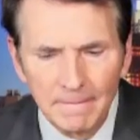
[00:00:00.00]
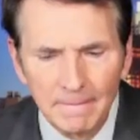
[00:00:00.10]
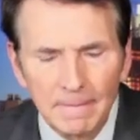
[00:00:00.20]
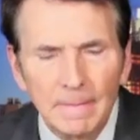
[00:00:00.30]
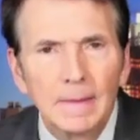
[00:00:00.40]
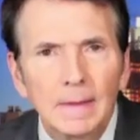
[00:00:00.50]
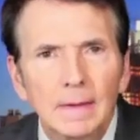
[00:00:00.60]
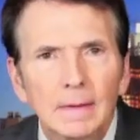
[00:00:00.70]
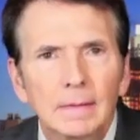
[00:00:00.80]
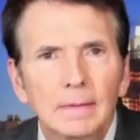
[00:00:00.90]

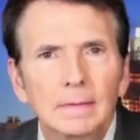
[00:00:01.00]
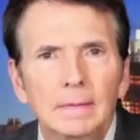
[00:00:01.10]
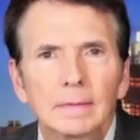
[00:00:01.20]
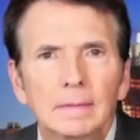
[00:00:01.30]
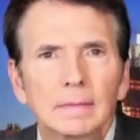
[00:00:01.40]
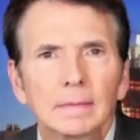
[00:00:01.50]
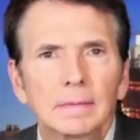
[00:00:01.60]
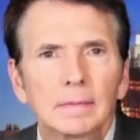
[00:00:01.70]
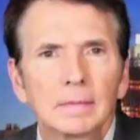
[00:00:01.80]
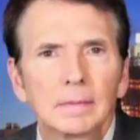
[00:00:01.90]

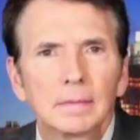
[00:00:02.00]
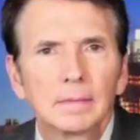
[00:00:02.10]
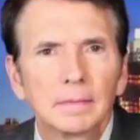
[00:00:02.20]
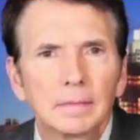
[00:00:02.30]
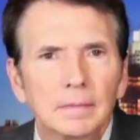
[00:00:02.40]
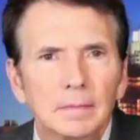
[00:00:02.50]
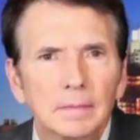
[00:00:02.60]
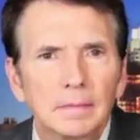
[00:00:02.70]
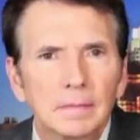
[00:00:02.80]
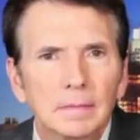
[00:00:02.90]

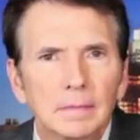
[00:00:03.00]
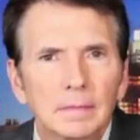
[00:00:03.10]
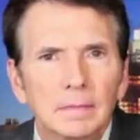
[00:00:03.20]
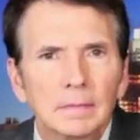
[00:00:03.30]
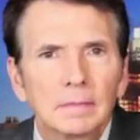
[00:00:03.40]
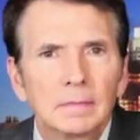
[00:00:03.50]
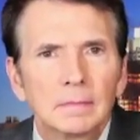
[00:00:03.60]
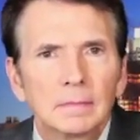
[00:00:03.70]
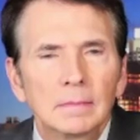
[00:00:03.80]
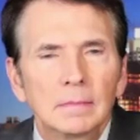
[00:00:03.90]

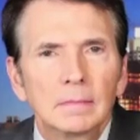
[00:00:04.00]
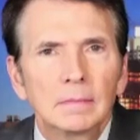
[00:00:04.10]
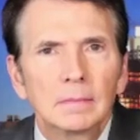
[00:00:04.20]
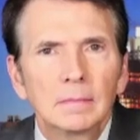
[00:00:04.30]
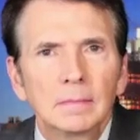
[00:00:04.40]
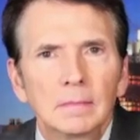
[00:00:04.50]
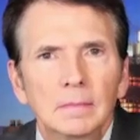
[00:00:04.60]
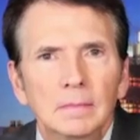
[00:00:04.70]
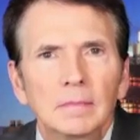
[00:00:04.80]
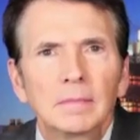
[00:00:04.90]

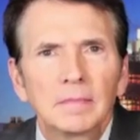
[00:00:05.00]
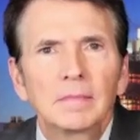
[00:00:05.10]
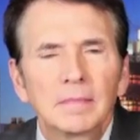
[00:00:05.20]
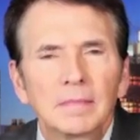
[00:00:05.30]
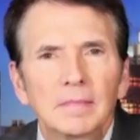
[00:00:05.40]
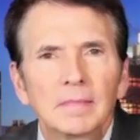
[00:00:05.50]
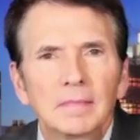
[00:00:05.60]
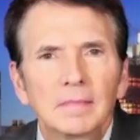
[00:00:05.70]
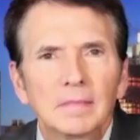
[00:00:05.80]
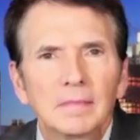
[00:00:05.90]

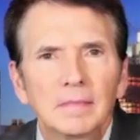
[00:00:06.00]
(not speaking)